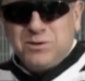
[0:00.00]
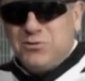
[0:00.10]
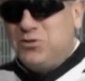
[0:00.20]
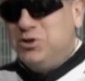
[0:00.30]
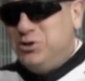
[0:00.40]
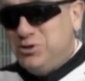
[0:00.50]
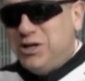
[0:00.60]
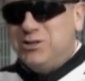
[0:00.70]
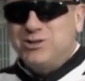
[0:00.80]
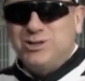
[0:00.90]
for the
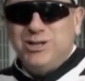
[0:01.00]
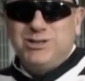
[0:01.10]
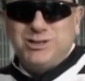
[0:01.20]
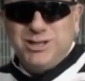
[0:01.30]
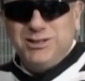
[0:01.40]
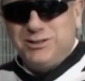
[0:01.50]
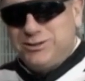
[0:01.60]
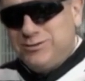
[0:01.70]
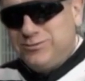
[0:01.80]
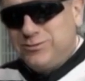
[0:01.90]
United States
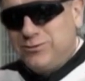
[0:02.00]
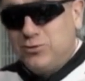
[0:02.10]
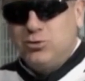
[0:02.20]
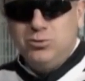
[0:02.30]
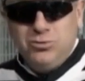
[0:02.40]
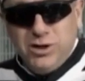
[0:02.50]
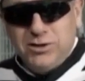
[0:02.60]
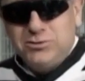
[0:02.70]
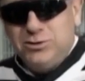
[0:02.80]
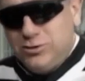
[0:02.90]
Senate for
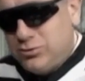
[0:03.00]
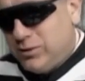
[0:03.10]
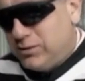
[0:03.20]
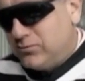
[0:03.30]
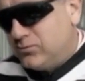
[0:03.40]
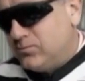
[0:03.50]
2012.